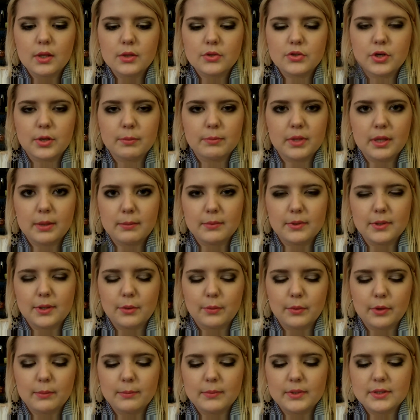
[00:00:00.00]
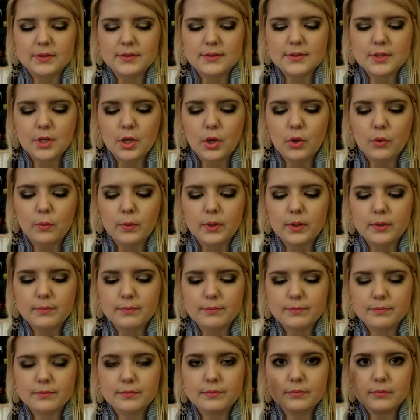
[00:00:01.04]
Trim them, you know what I mean. So
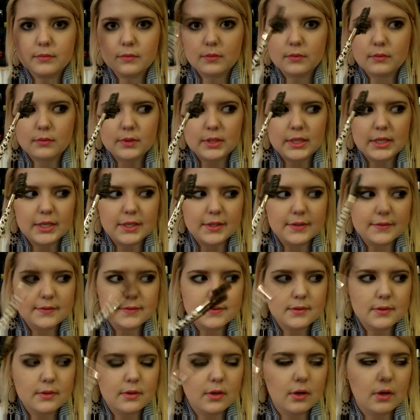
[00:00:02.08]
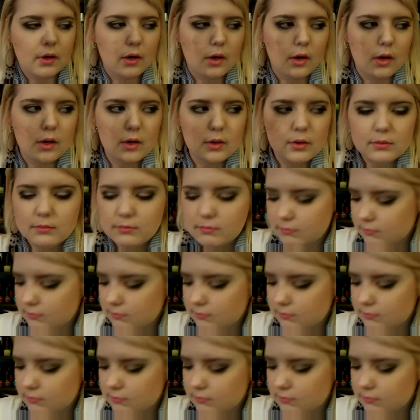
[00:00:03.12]
these are